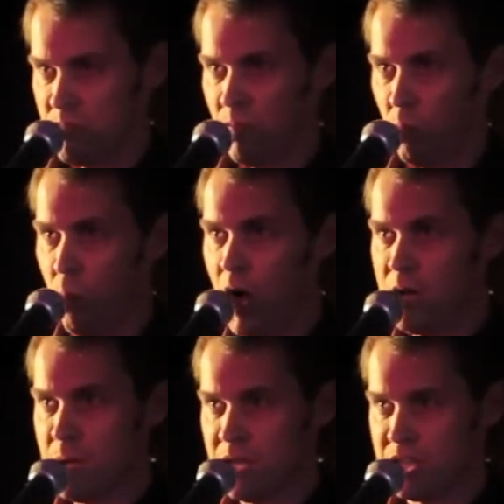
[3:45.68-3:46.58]
one
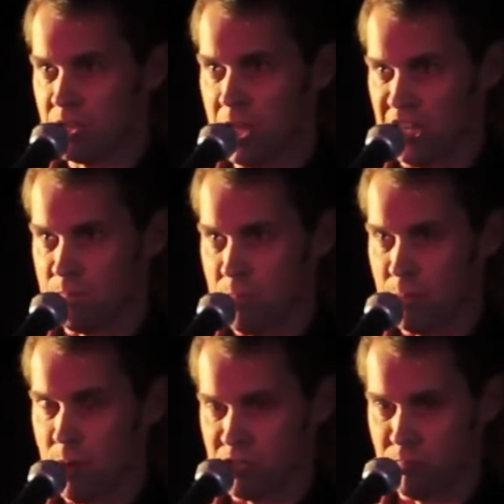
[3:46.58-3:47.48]
big slick of
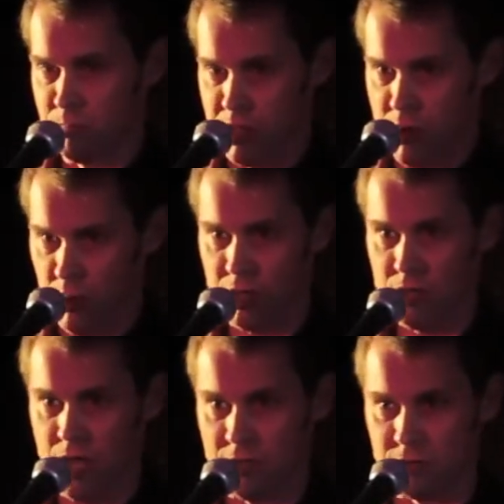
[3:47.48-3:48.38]
prepubescent puke
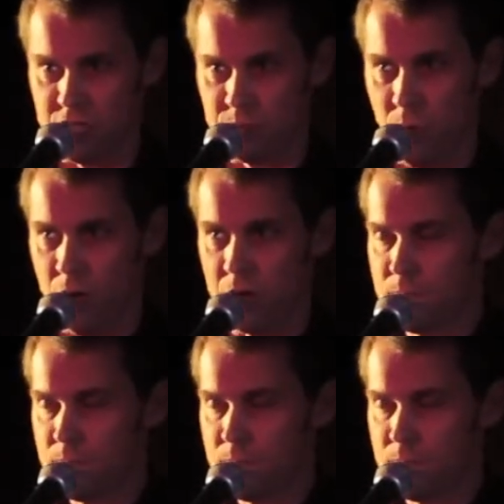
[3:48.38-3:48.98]
at this point.